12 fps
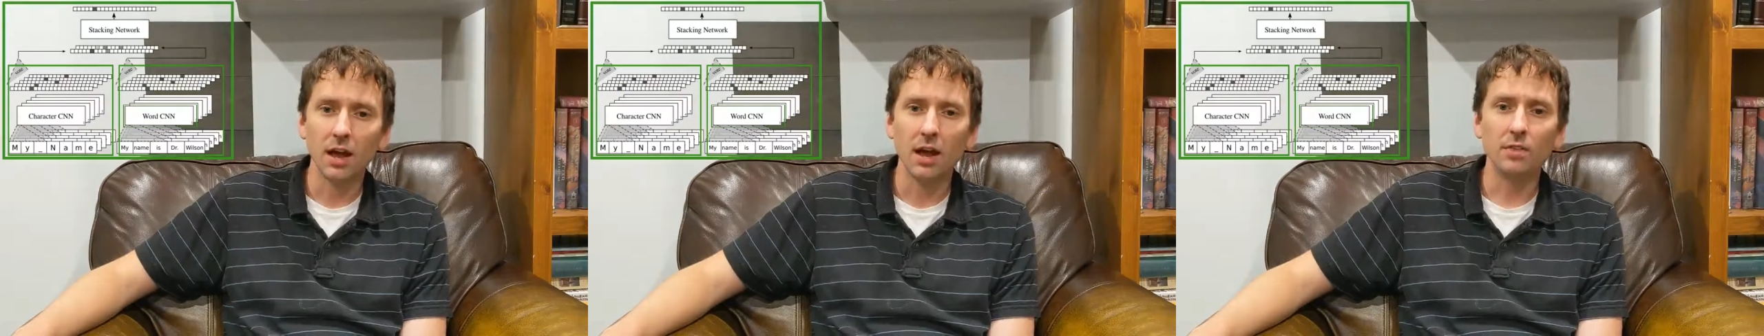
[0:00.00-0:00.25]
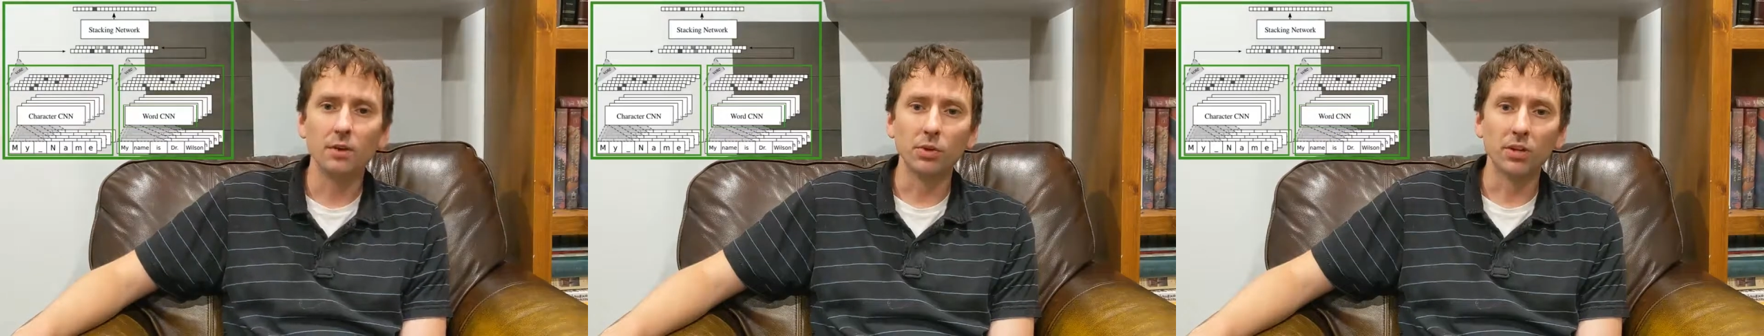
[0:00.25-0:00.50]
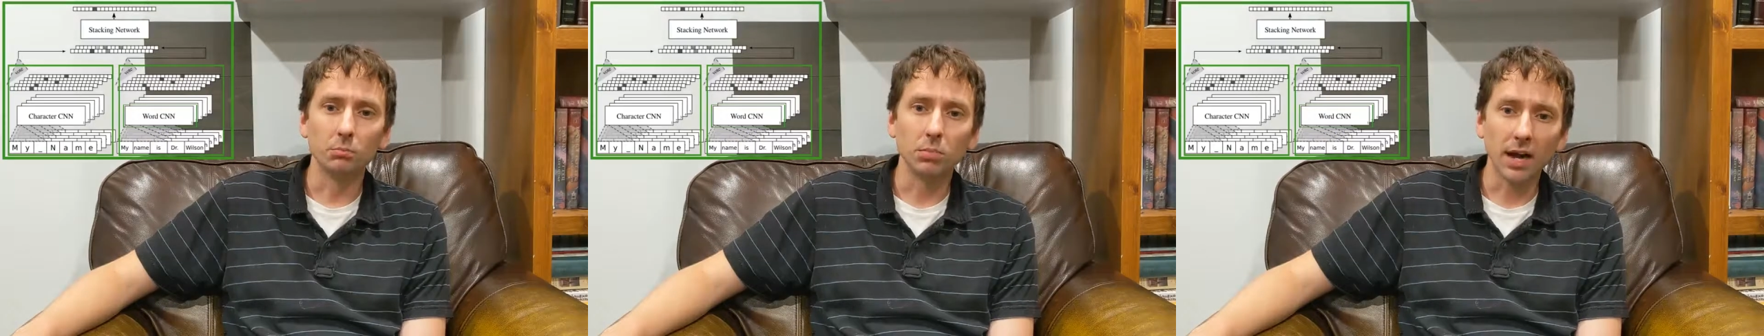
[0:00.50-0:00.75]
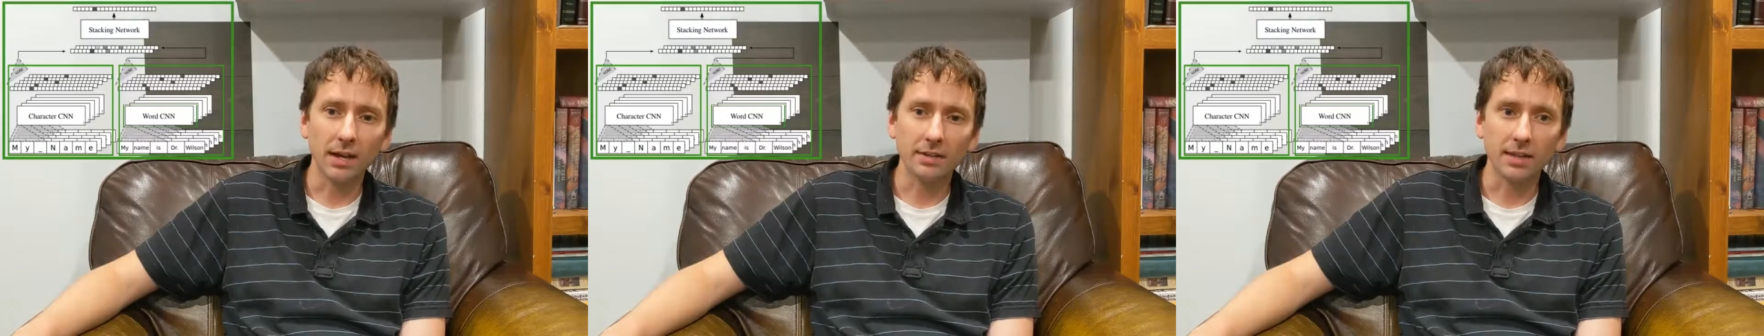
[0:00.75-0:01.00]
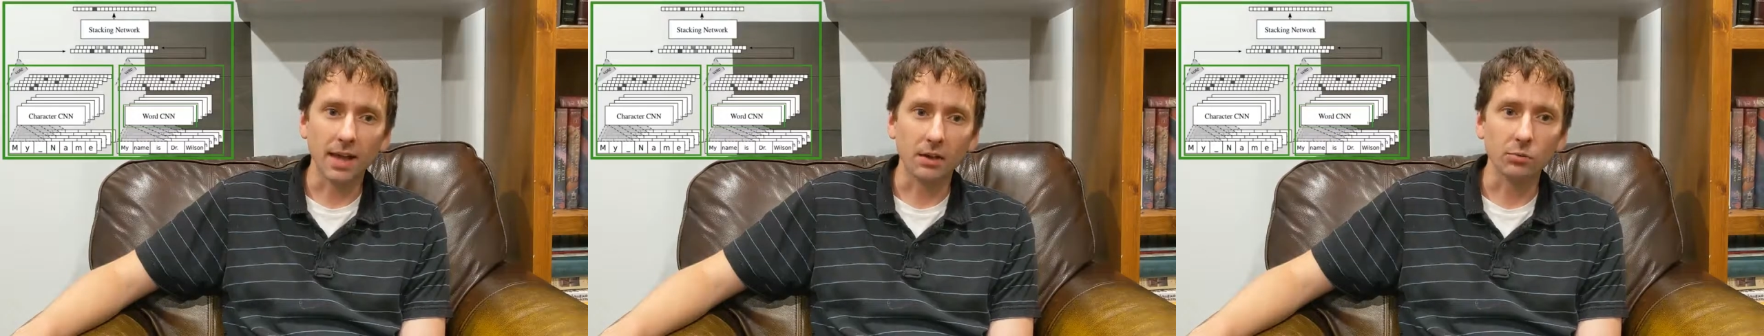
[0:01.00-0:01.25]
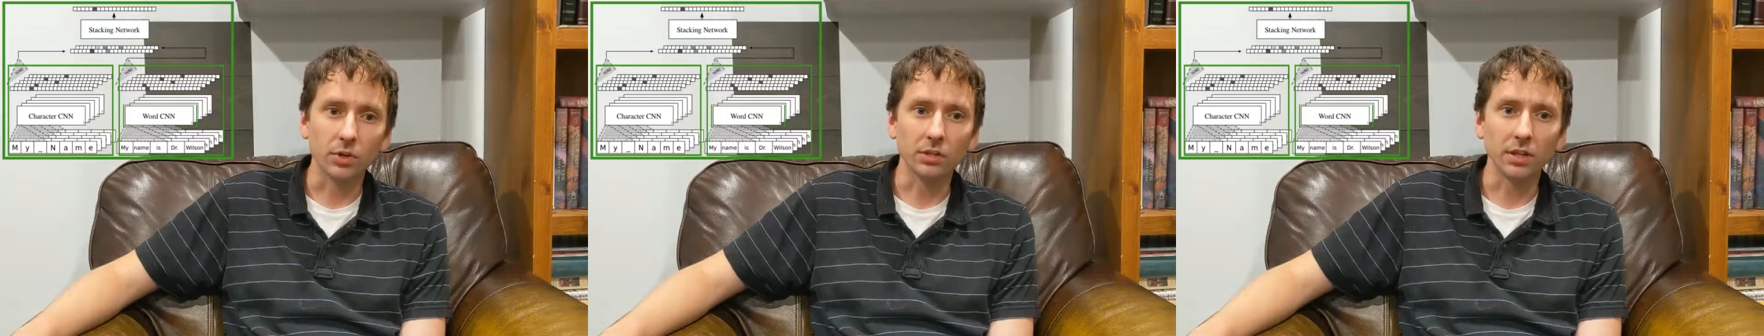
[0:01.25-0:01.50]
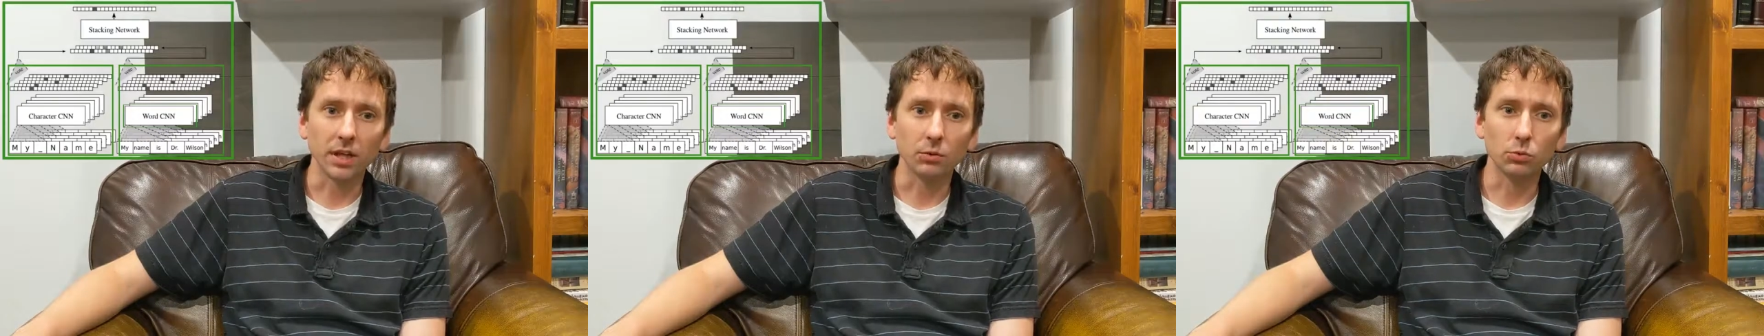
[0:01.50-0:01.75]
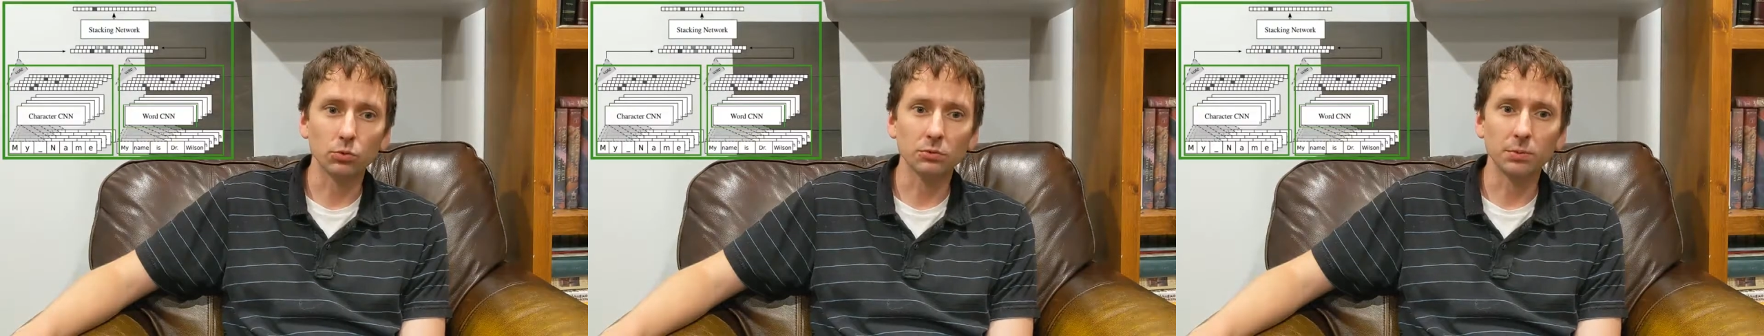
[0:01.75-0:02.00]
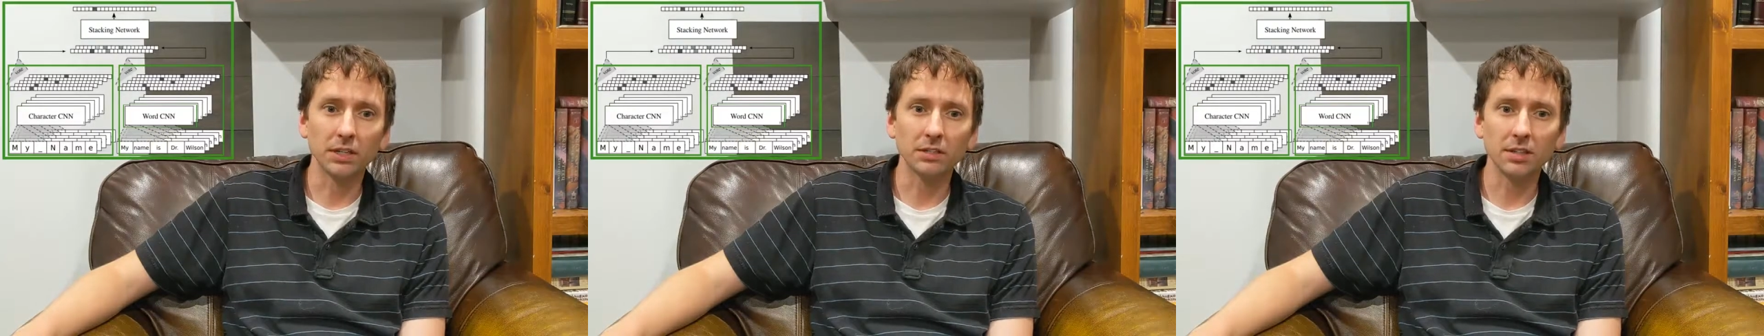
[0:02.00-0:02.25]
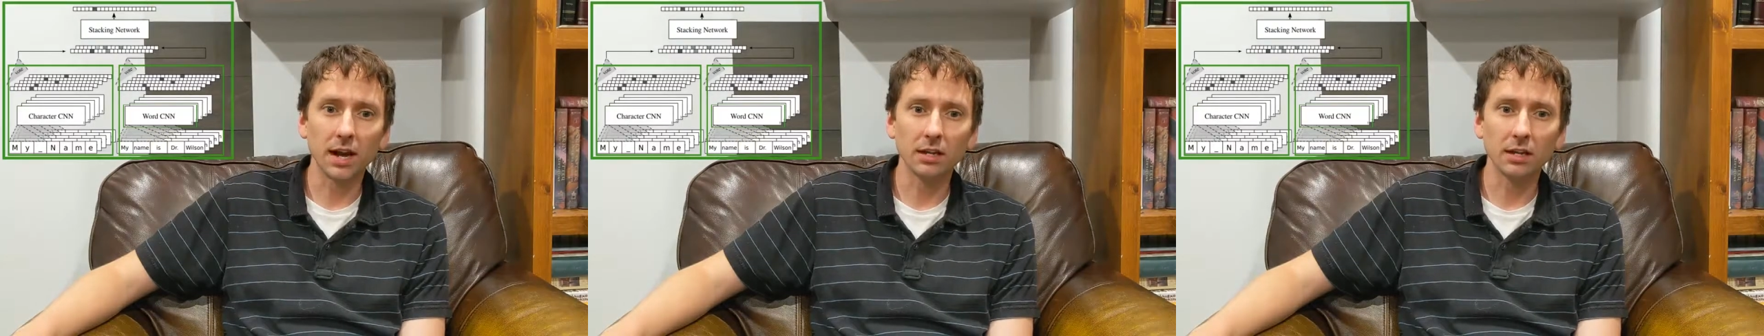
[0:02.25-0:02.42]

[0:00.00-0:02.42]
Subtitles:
and then we combined that with a rules-based